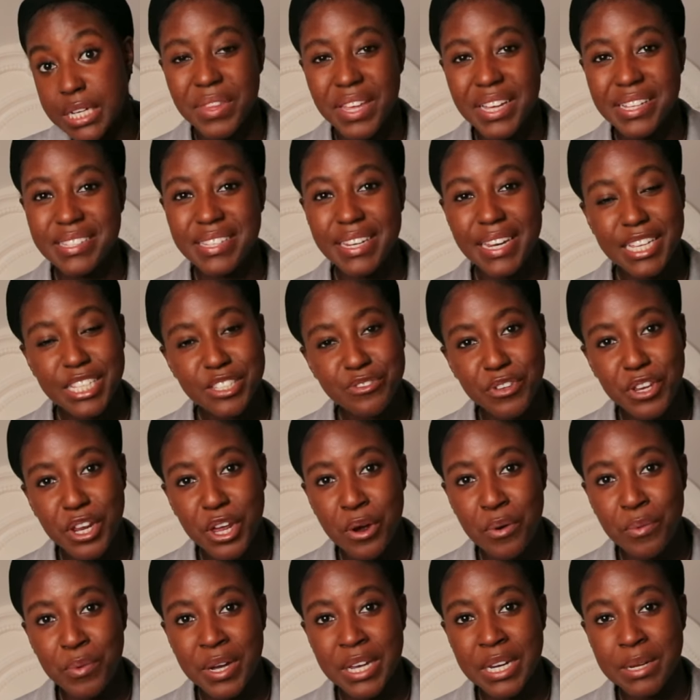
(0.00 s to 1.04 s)
In today's video,
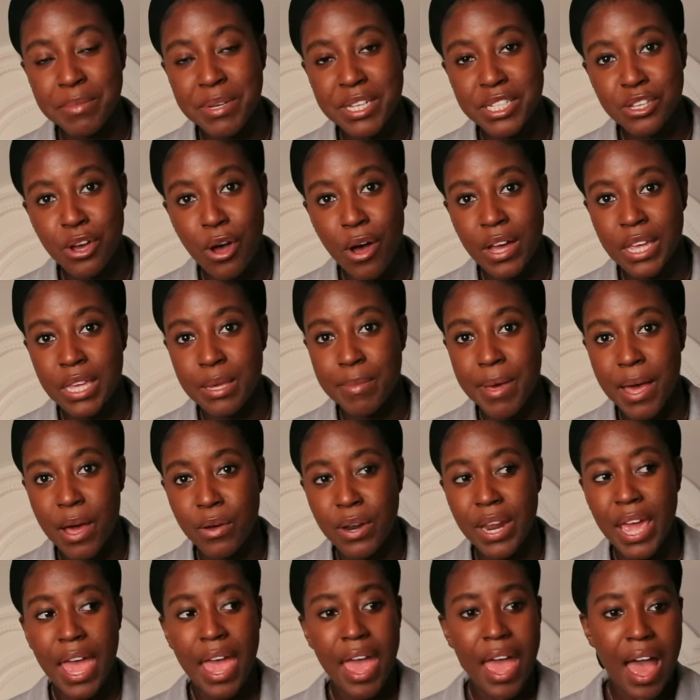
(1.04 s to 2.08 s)
we're going to be talking about
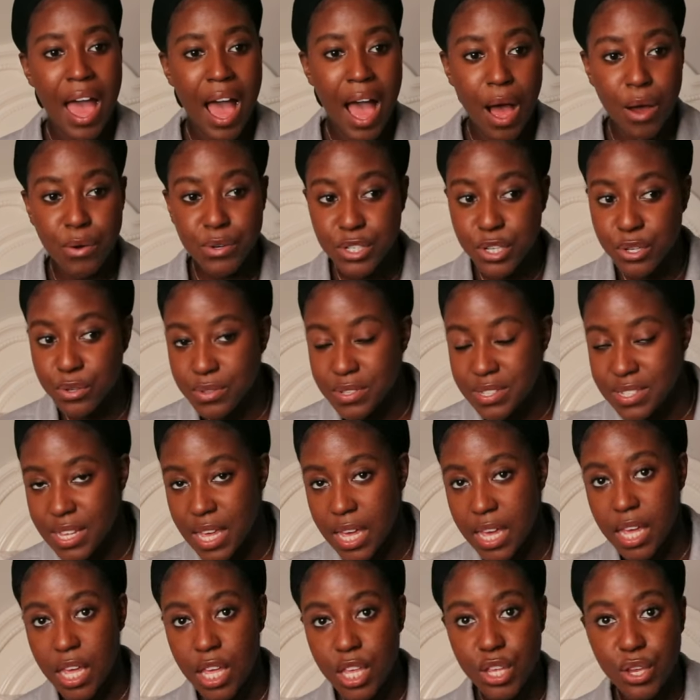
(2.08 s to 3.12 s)
how to
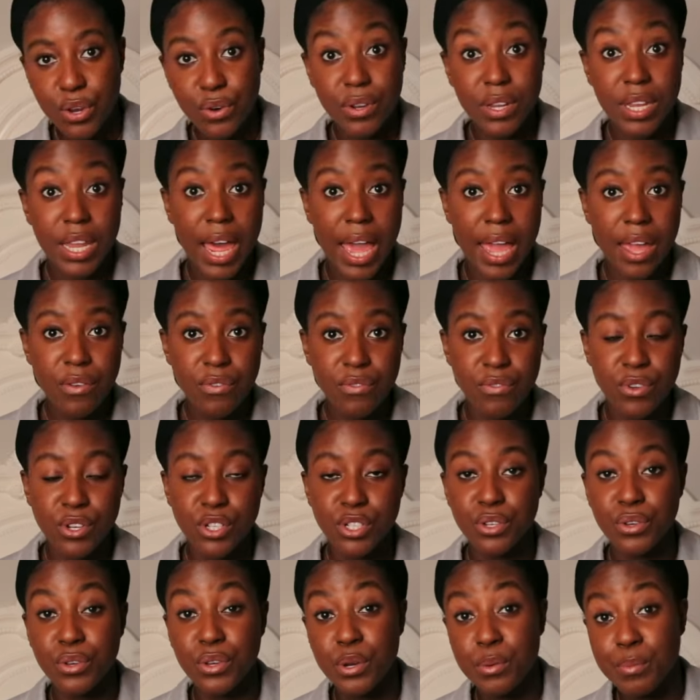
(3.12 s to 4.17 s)
sync your life
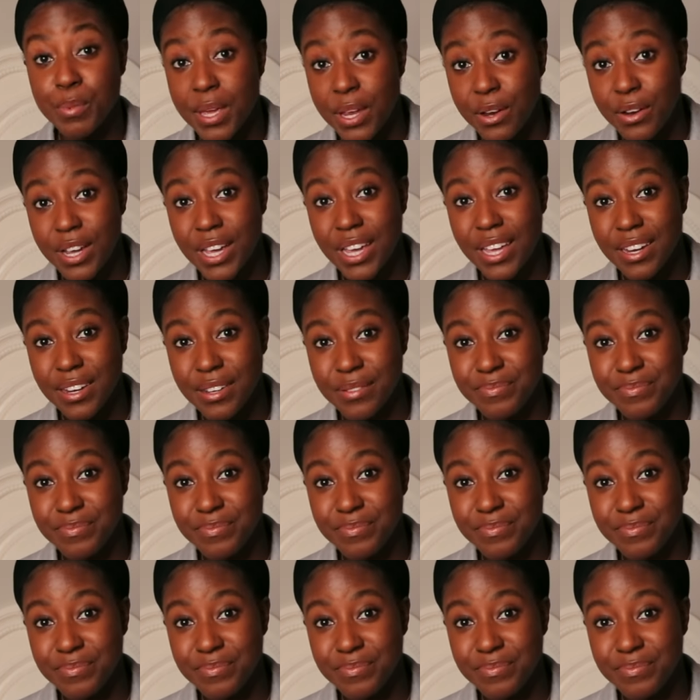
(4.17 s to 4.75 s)
to your period.